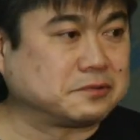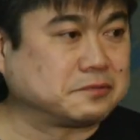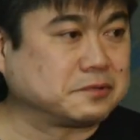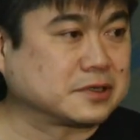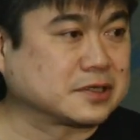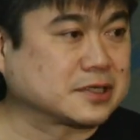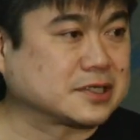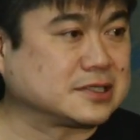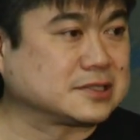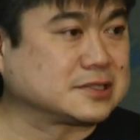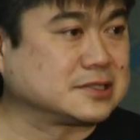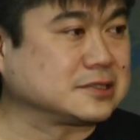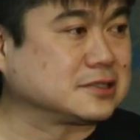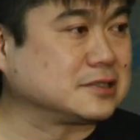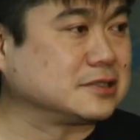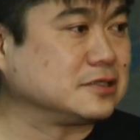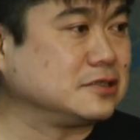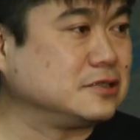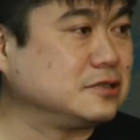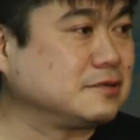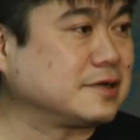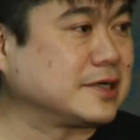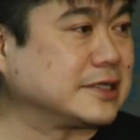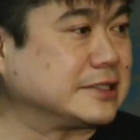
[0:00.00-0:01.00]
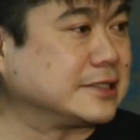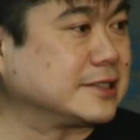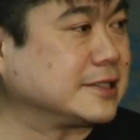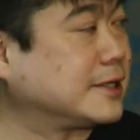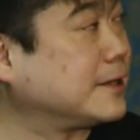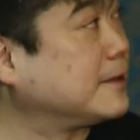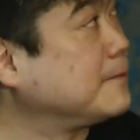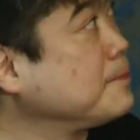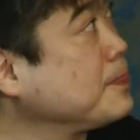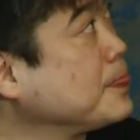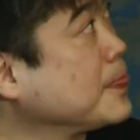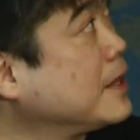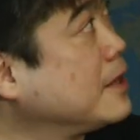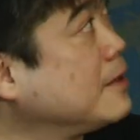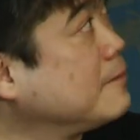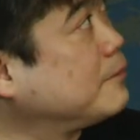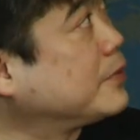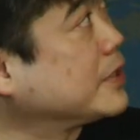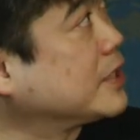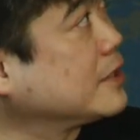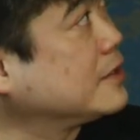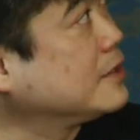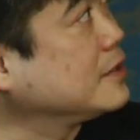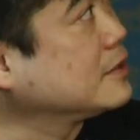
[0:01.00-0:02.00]
work isn't a new idea.
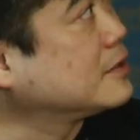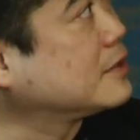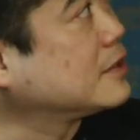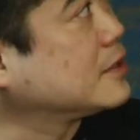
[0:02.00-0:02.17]
But I think